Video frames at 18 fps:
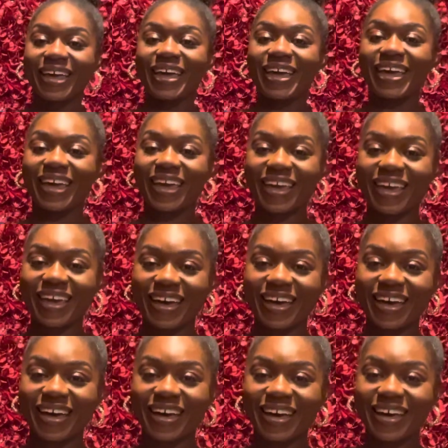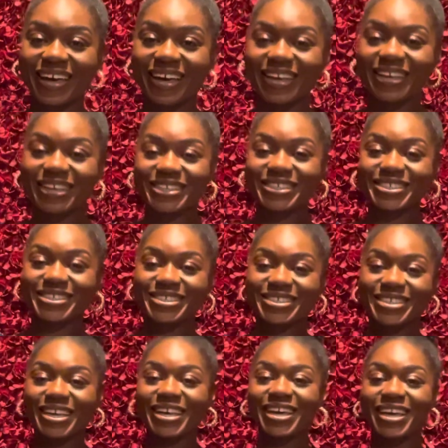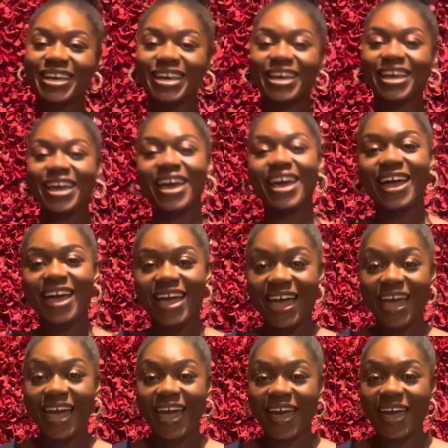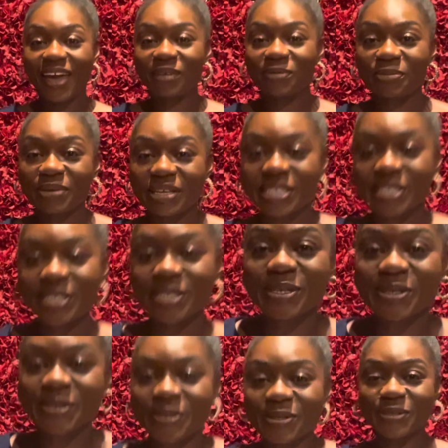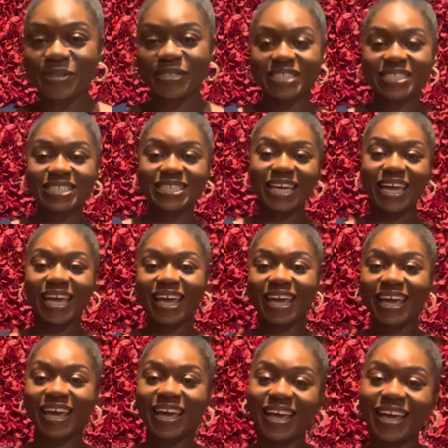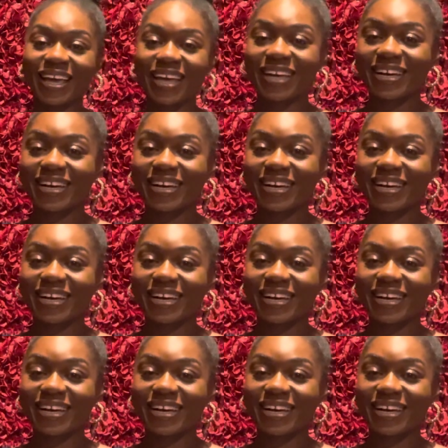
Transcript: Hey guys, happy Tuesday.